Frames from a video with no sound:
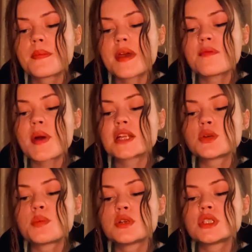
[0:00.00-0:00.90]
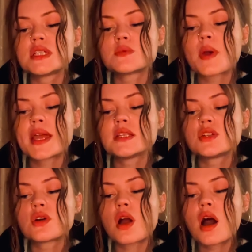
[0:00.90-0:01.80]
If Badger pushed its way into
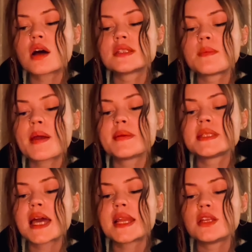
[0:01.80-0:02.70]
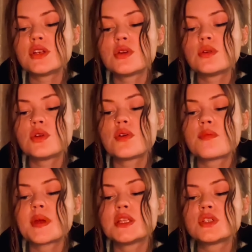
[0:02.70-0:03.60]
your cards, it may be telling you you
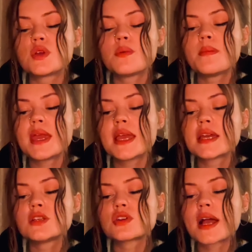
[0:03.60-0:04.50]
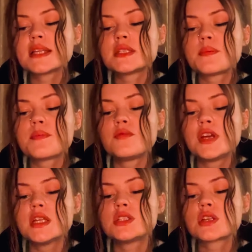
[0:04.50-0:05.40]
have been too meek in trying to
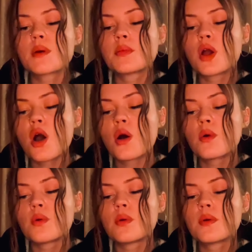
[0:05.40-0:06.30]
reach some goal.